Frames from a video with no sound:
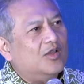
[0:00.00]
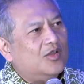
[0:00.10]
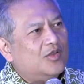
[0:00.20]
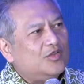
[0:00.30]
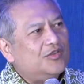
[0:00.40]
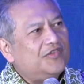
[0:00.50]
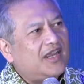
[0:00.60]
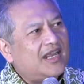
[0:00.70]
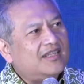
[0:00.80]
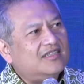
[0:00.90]
you've
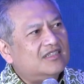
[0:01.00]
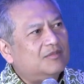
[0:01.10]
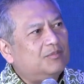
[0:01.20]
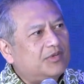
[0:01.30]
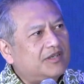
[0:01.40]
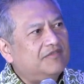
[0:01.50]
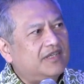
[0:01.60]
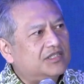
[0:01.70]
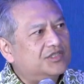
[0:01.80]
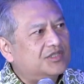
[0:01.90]
had the
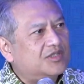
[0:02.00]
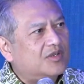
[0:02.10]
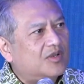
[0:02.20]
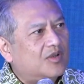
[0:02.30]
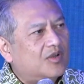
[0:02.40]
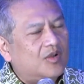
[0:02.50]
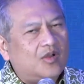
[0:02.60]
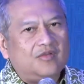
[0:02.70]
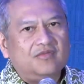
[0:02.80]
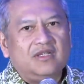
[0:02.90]
privilege
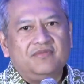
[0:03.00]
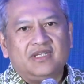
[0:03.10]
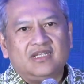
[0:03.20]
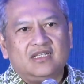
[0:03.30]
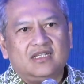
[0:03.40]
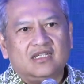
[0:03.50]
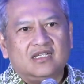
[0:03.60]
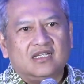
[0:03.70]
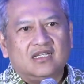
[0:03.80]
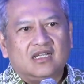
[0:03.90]
of living
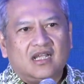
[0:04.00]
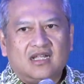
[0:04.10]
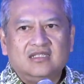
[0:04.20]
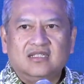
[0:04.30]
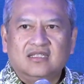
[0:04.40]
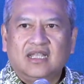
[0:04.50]
until the